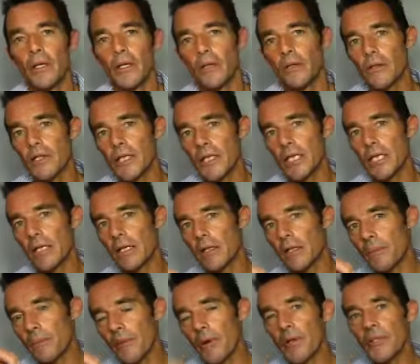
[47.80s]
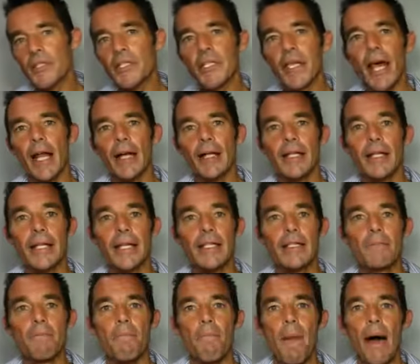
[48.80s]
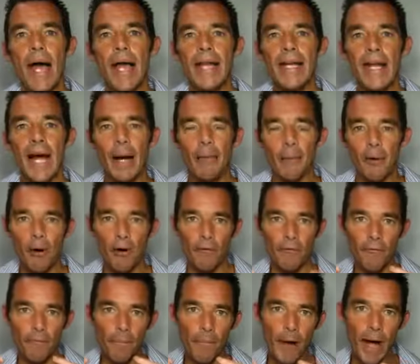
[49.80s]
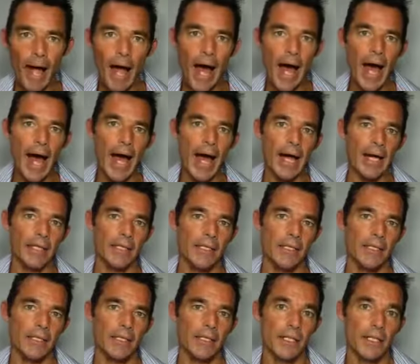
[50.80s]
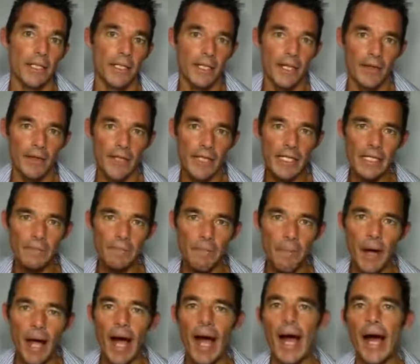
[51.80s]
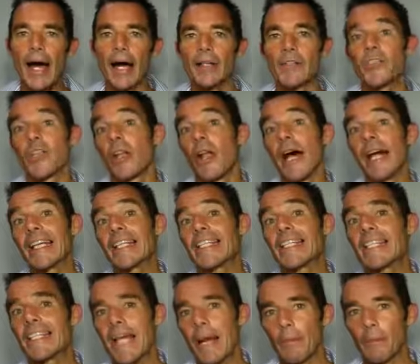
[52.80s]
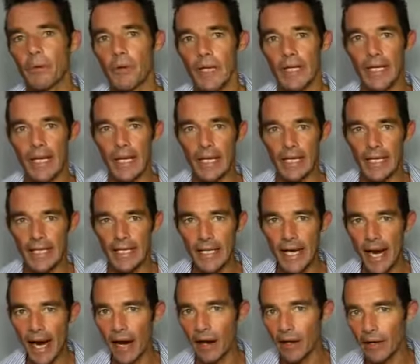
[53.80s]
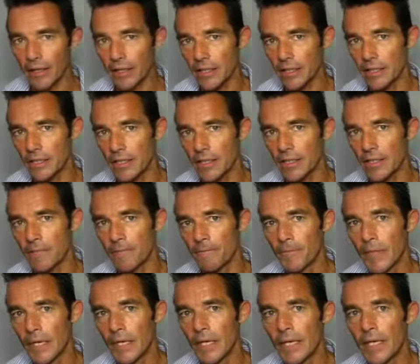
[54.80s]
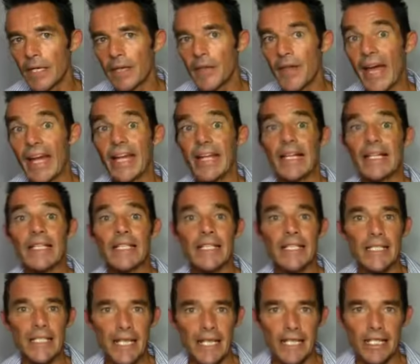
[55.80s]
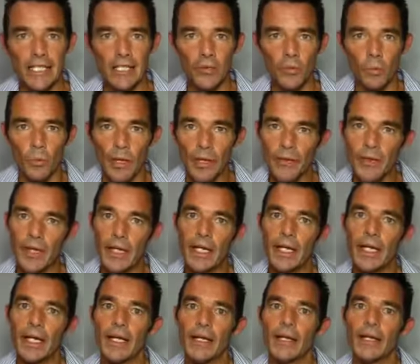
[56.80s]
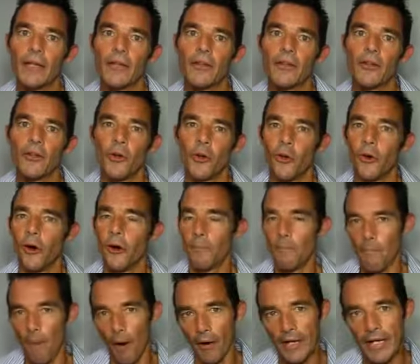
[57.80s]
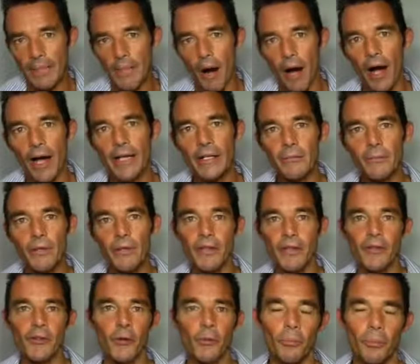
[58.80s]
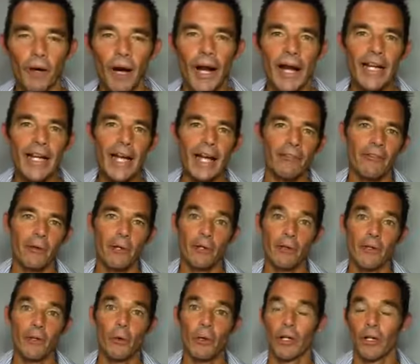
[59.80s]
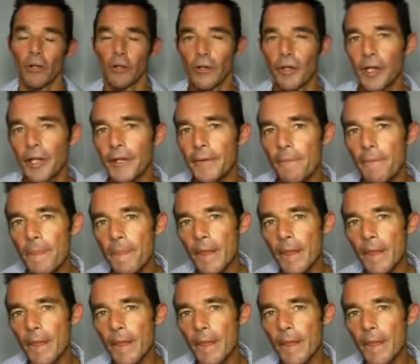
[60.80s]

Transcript: You see, the personality is made up of parts. Now, these parts are like separate characters that exist within your body, mind, within your brain, however you want to look at it.